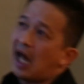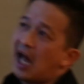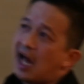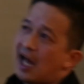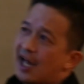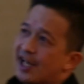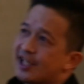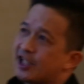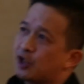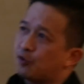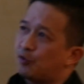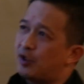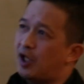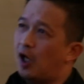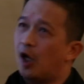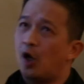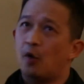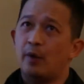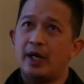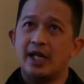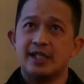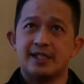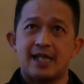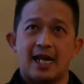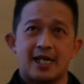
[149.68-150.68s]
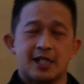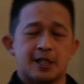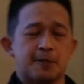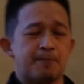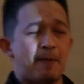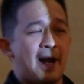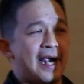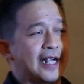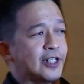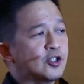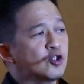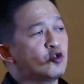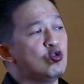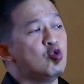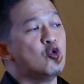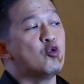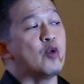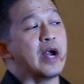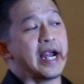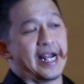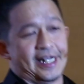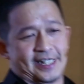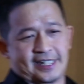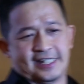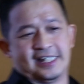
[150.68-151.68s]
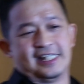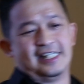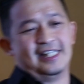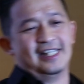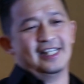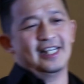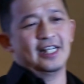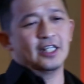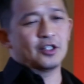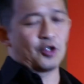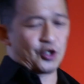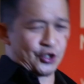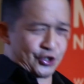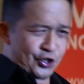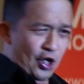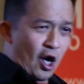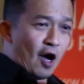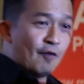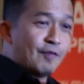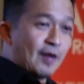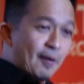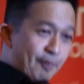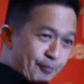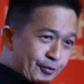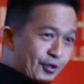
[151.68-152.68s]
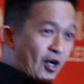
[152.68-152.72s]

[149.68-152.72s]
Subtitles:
class, we always expect 2 ways to solve a